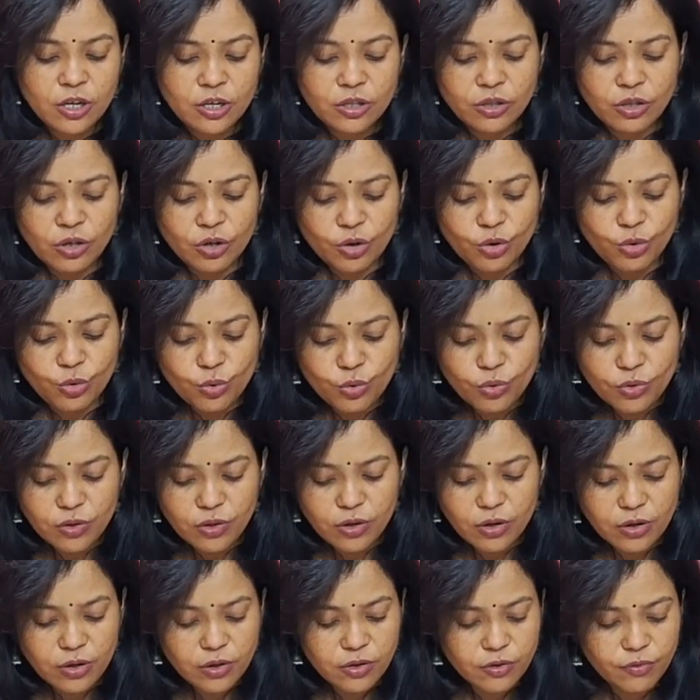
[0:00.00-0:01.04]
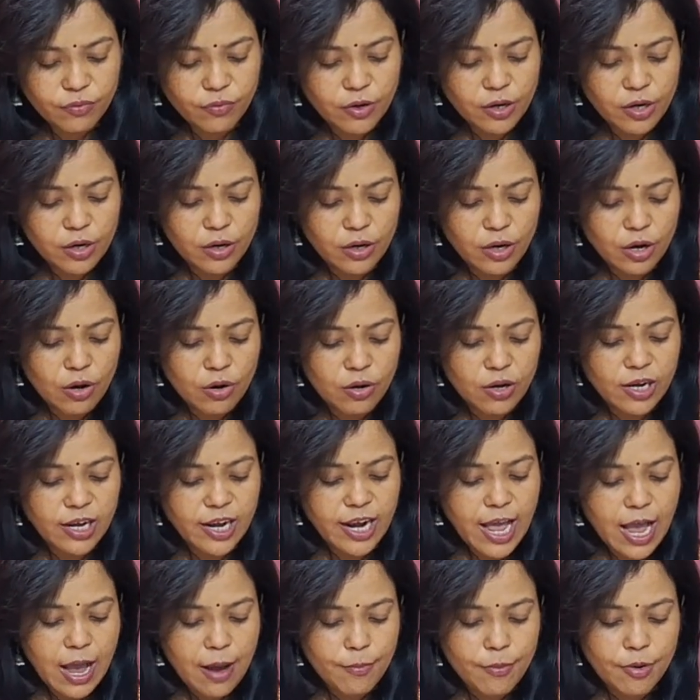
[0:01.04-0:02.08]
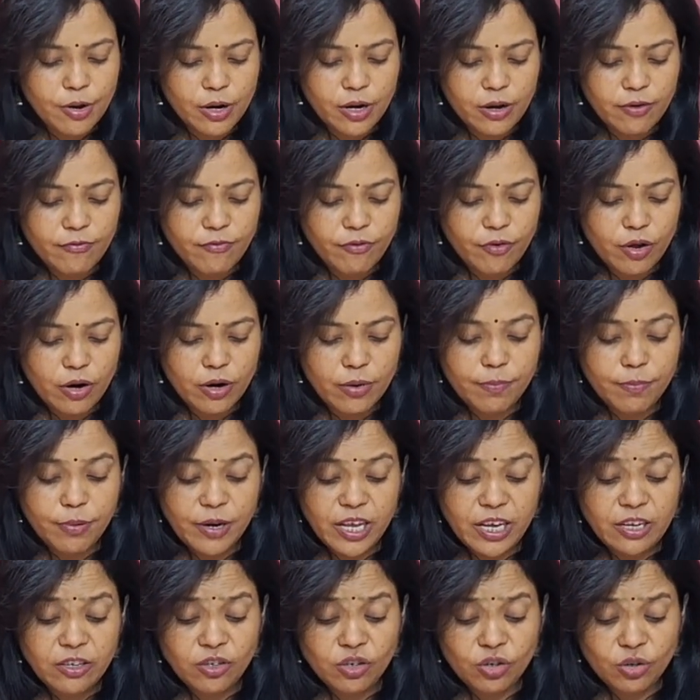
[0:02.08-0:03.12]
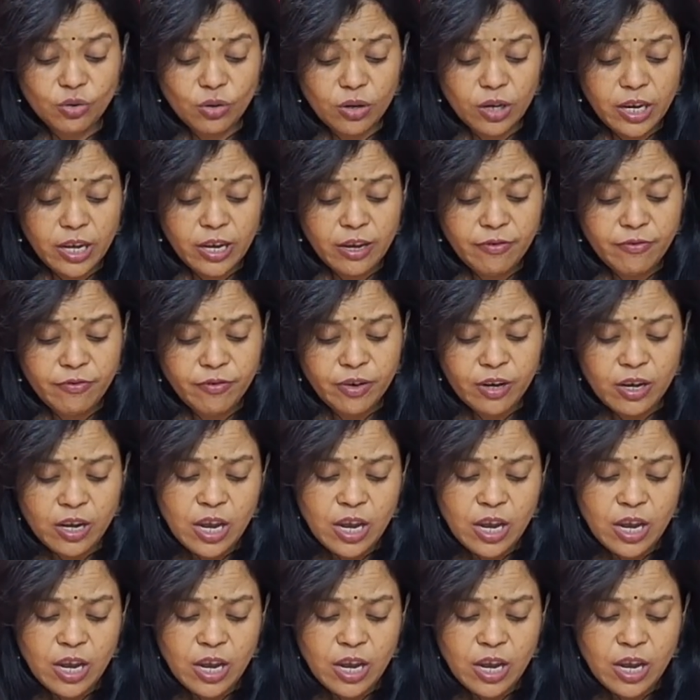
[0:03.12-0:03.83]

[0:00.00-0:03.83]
The Rudras were now clamoring for a place to live,